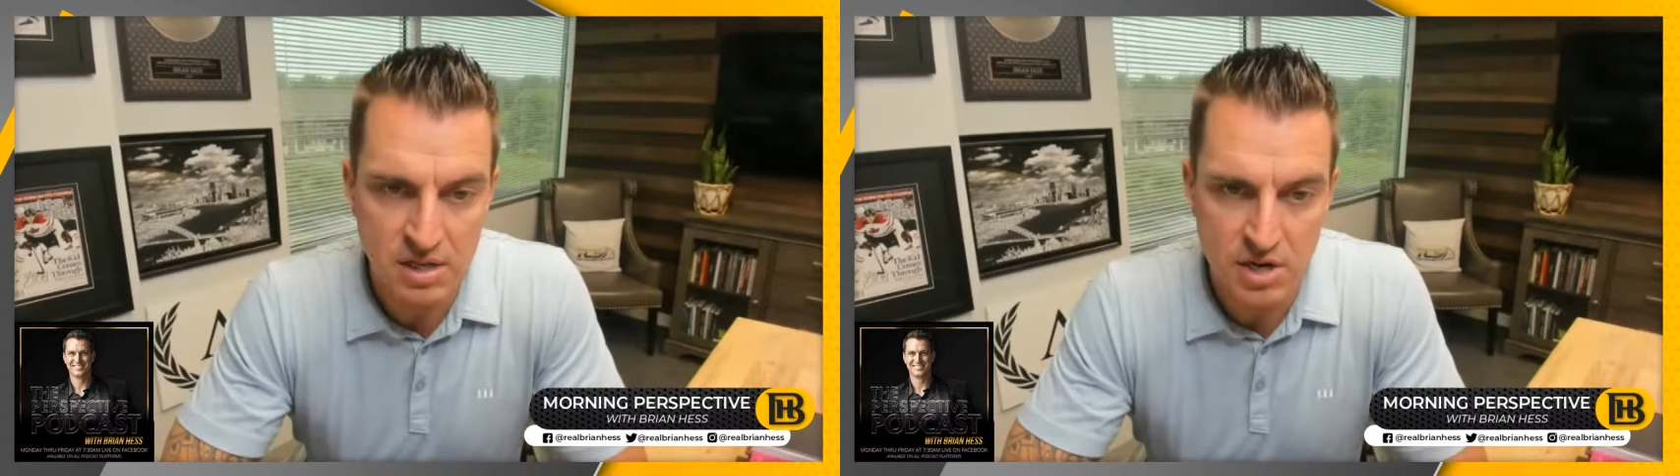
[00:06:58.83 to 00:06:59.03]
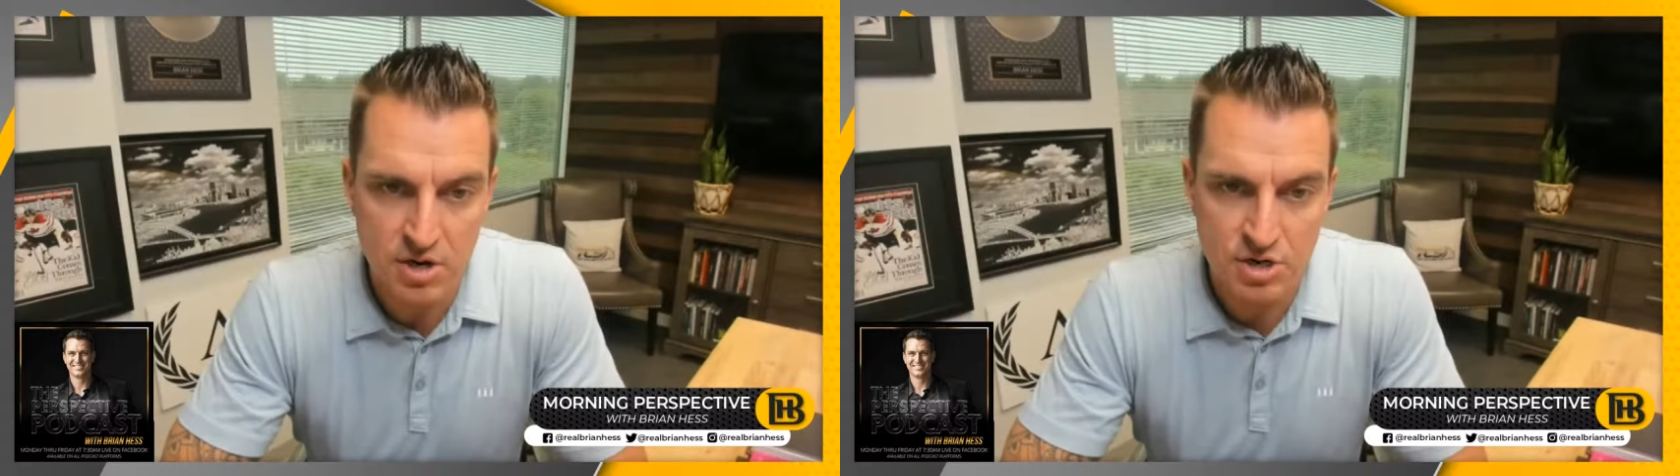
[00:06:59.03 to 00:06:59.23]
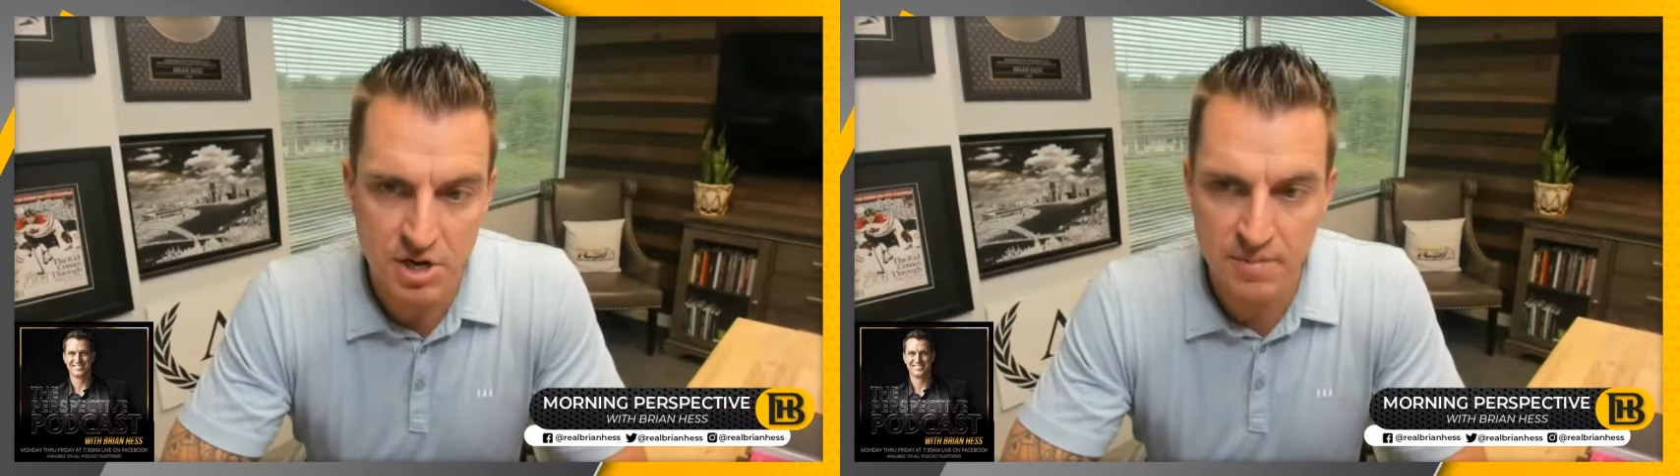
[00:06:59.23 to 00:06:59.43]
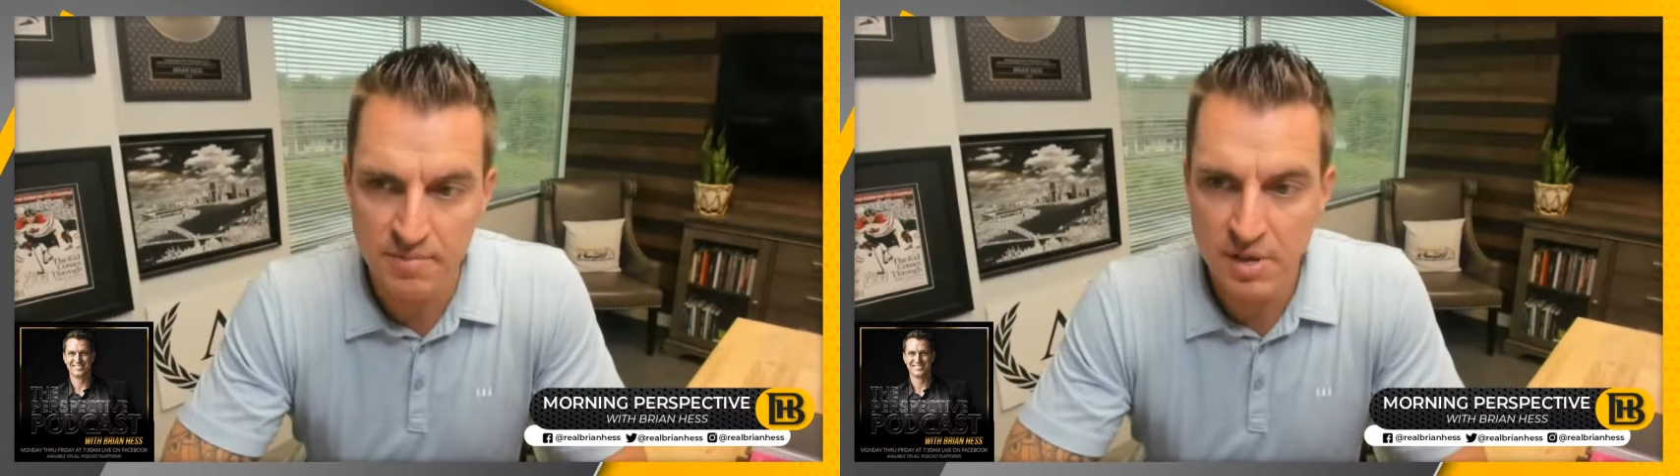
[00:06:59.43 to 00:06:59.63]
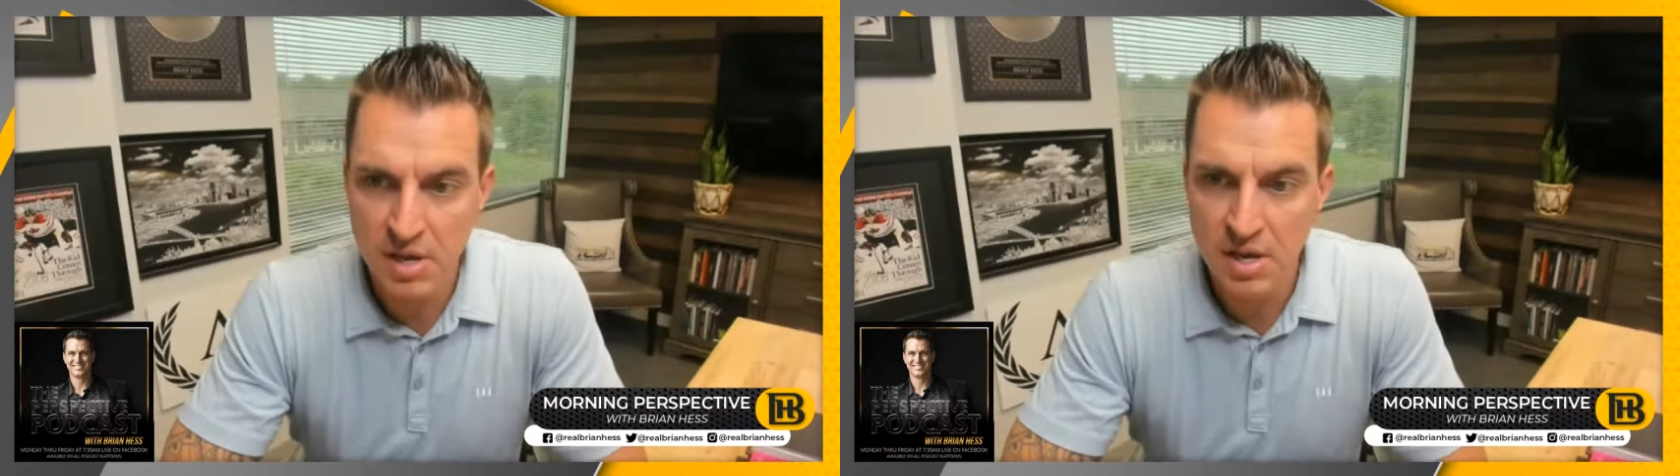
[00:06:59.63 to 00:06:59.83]
leadership
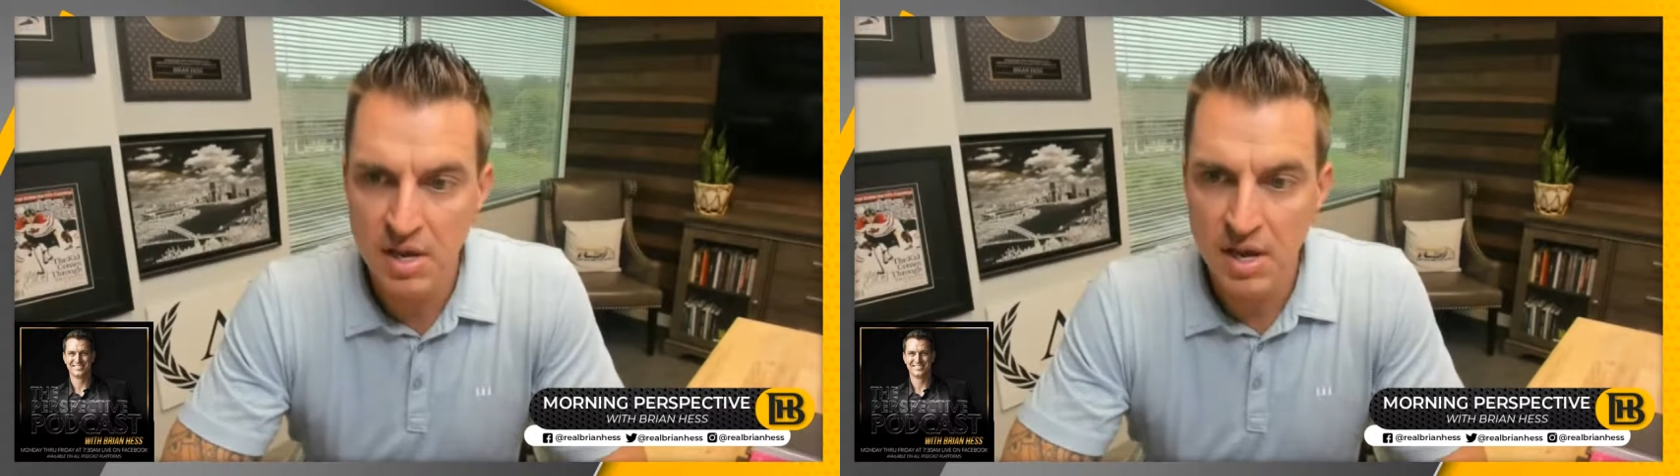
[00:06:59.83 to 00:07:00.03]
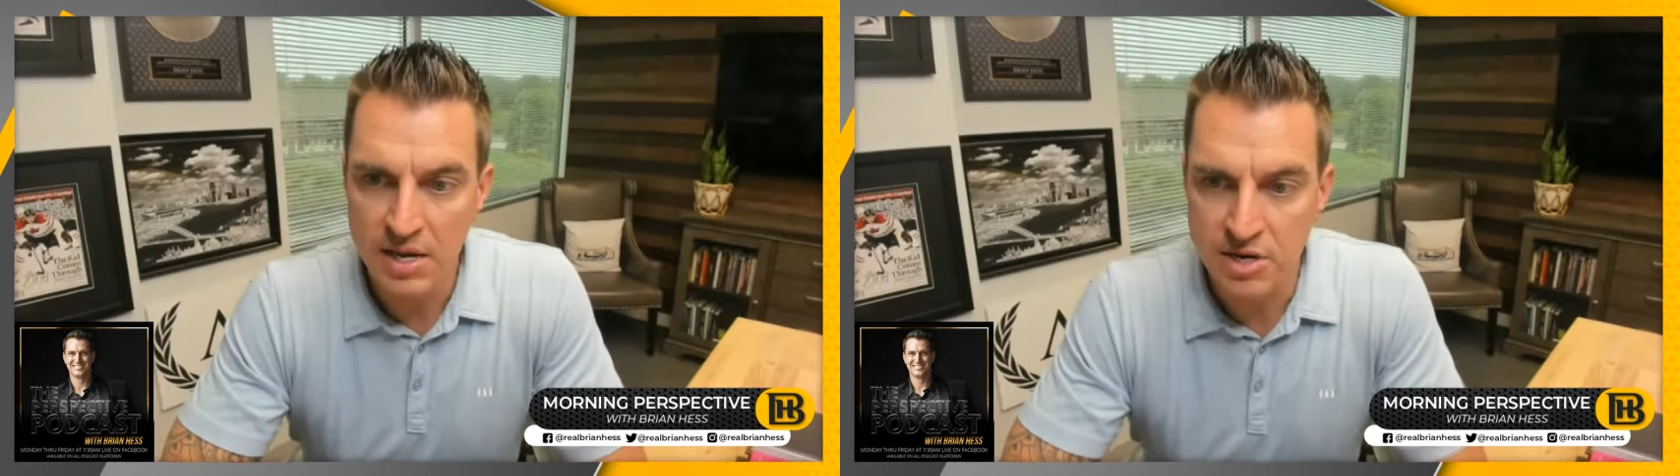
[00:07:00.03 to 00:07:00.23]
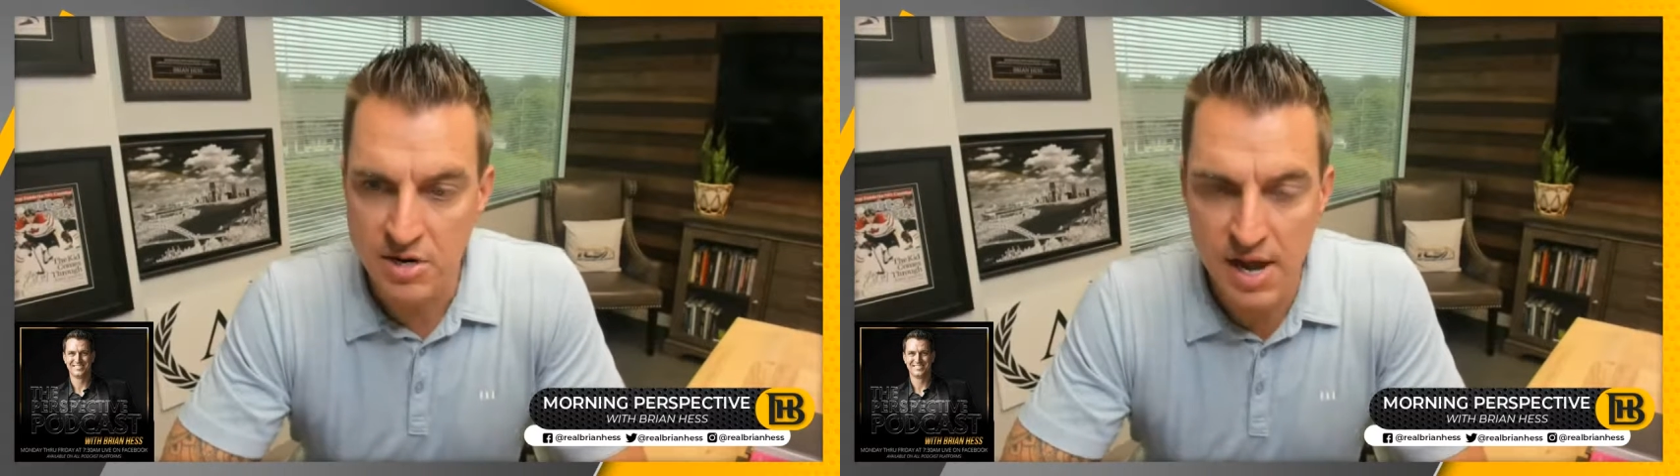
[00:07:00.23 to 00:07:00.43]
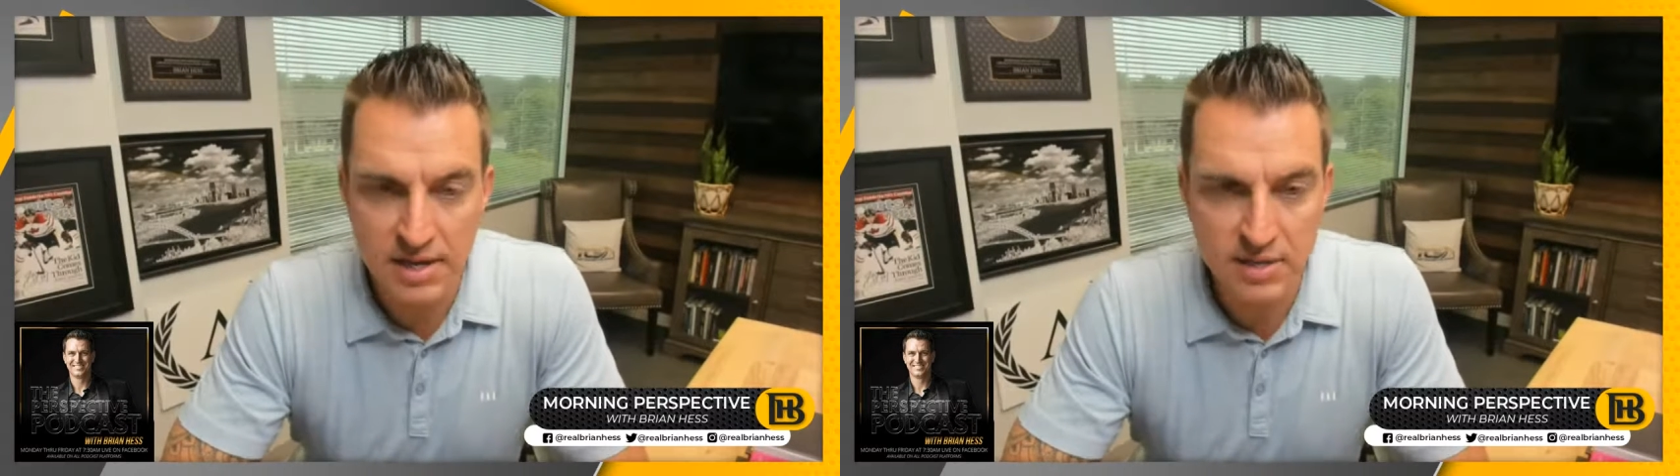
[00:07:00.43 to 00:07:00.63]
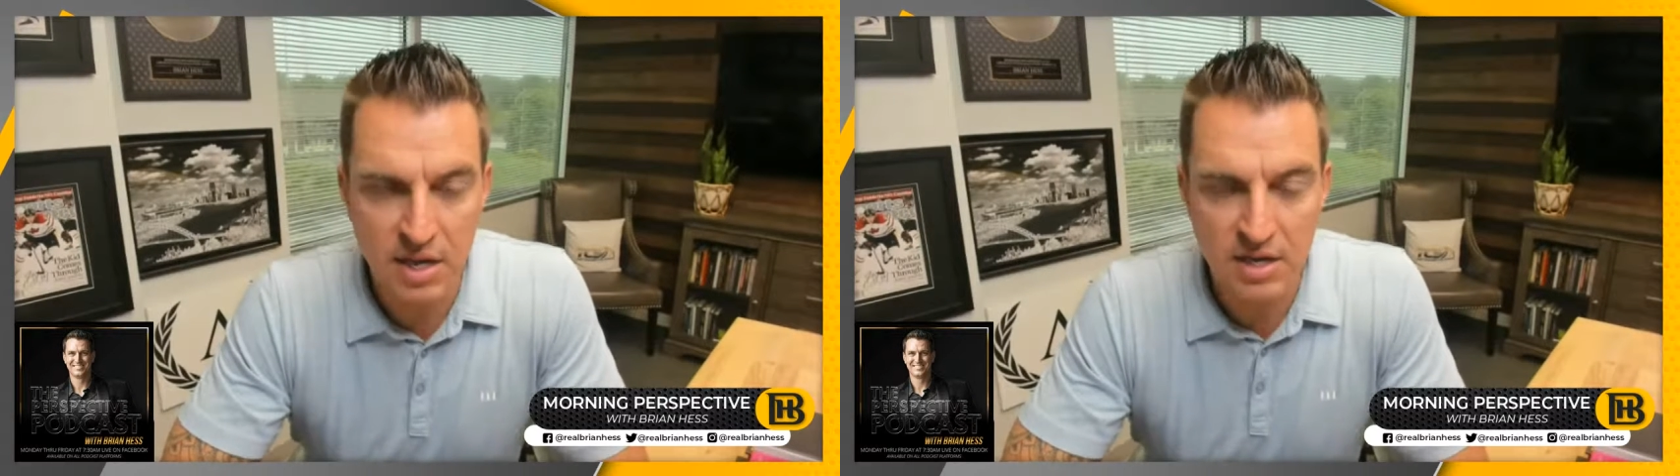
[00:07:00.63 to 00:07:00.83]
and you're
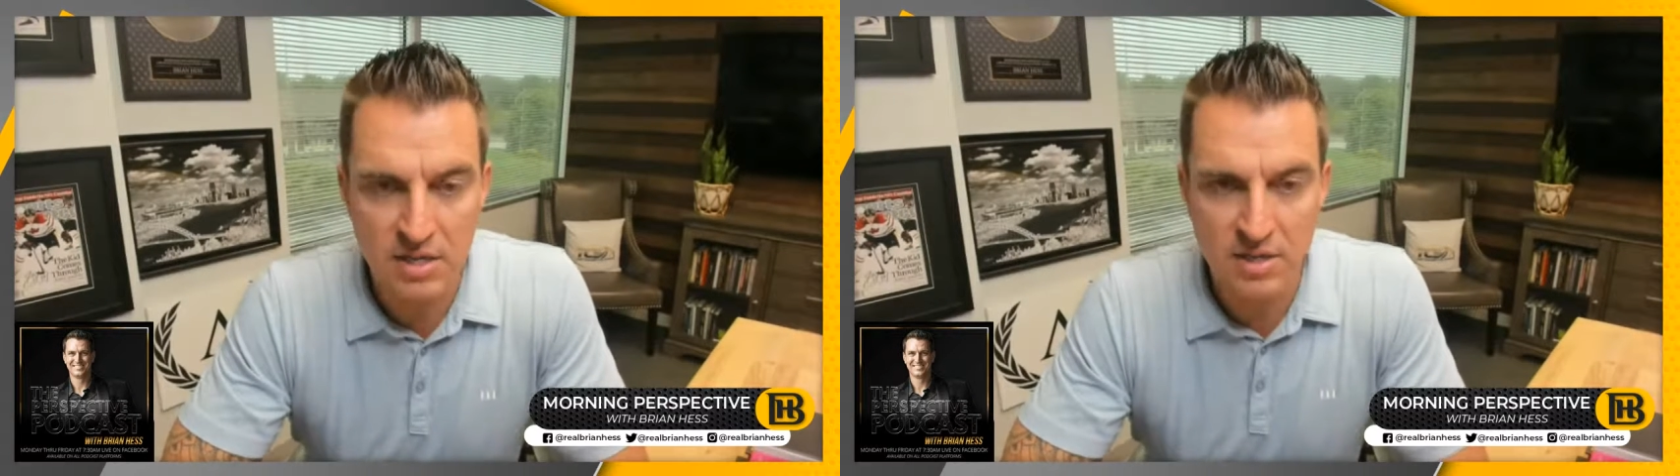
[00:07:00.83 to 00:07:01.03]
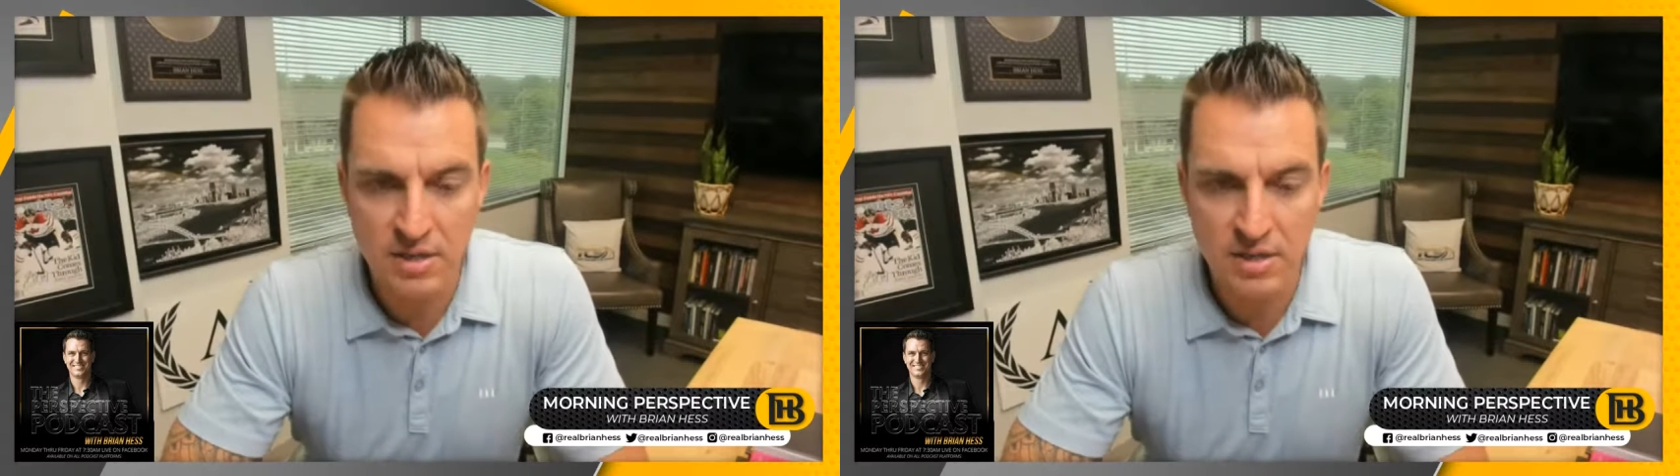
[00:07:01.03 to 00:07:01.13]
not taking the